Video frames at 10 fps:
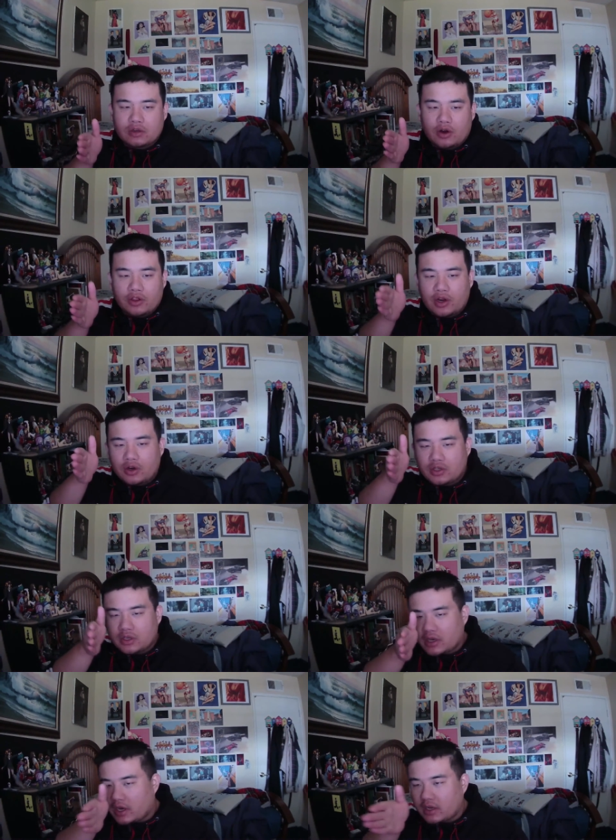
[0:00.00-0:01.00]
are there
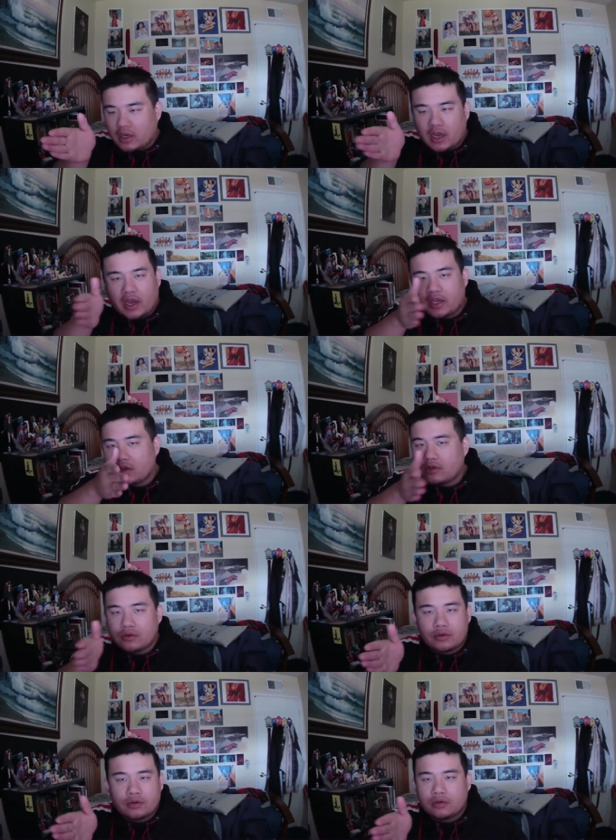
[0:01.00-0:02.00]
to kind of guide
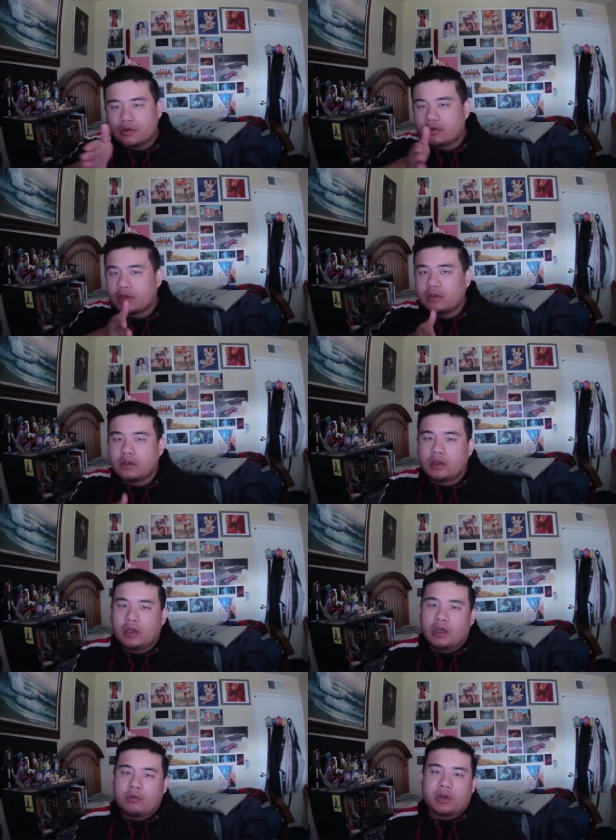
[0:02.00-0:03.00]
you, right?
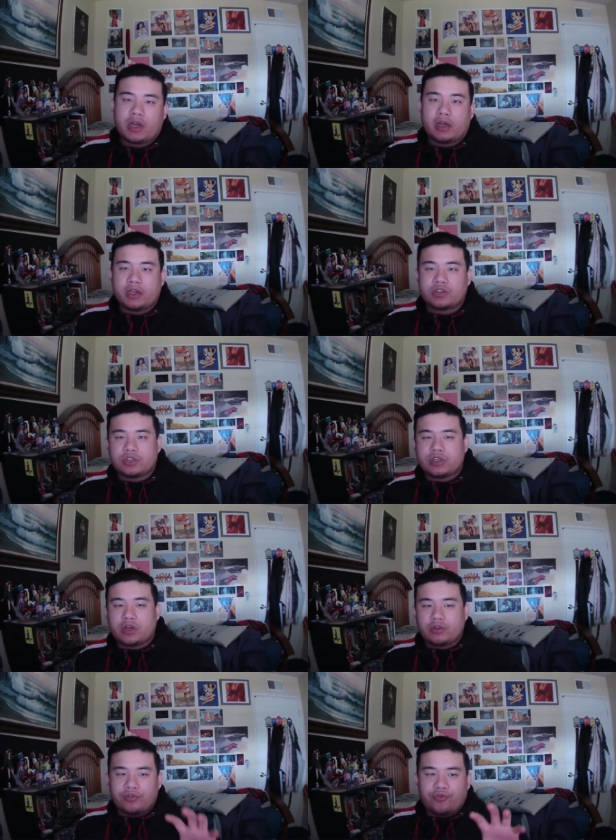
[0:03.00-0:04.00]
But not
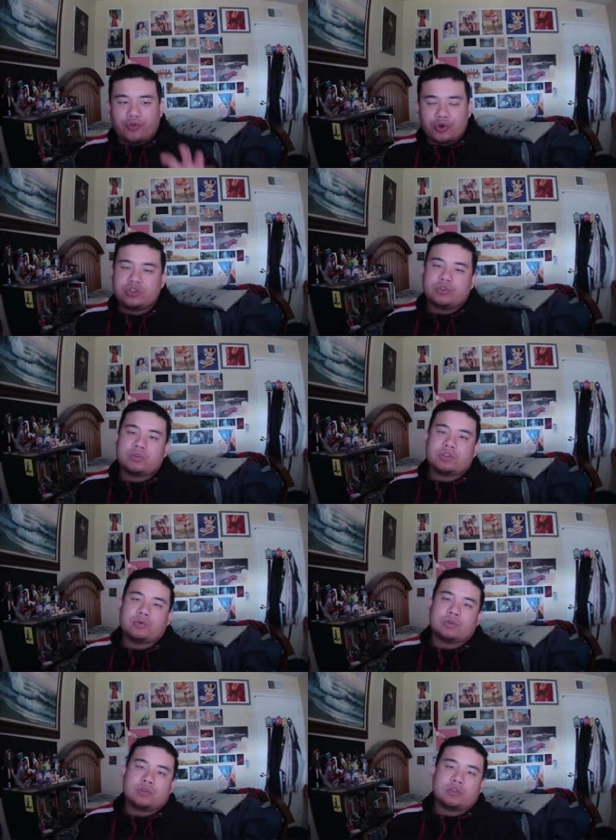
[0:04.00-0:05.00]
necessarily force you
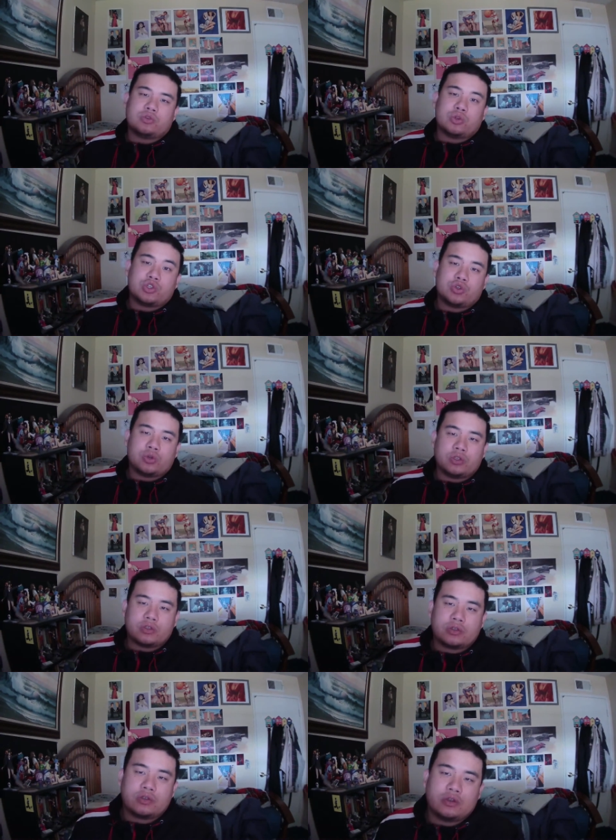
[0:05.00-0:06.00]
into a into a
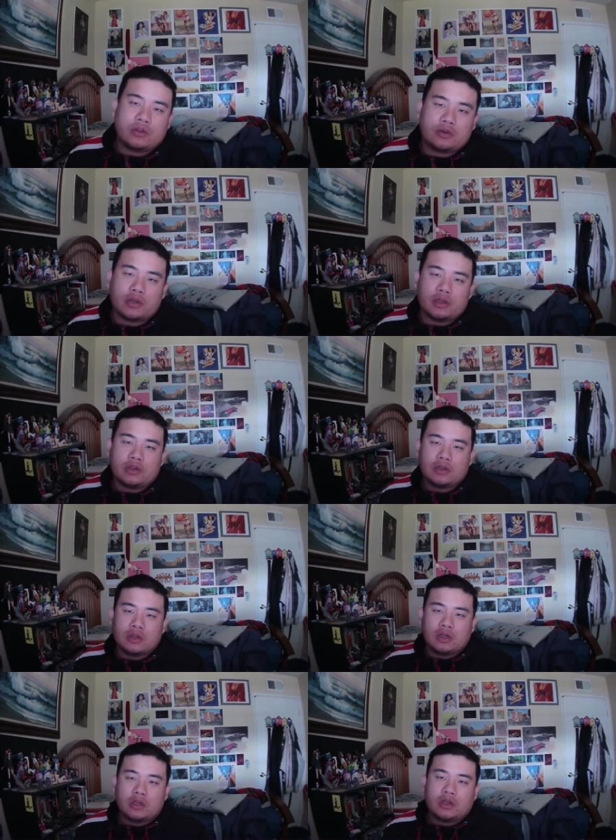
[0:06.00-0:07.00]
choice, right?
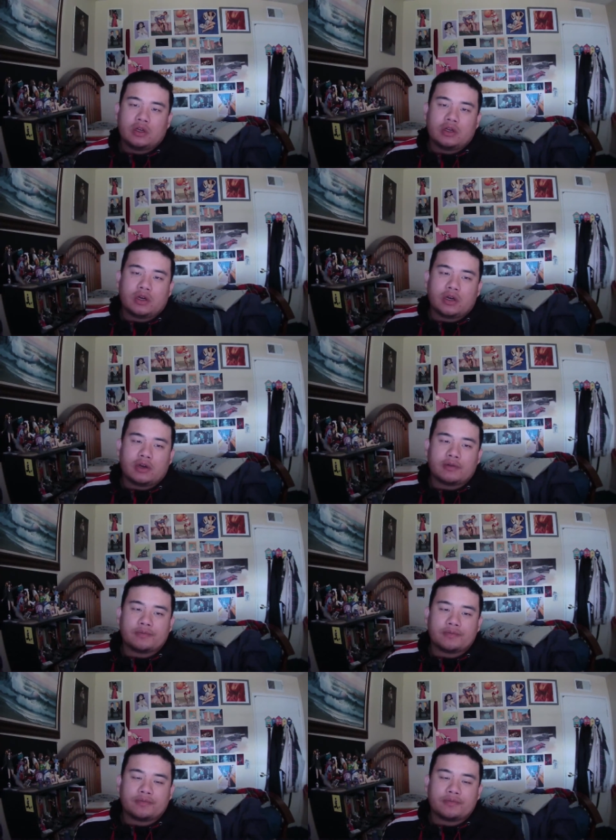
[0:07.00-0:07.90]
Um,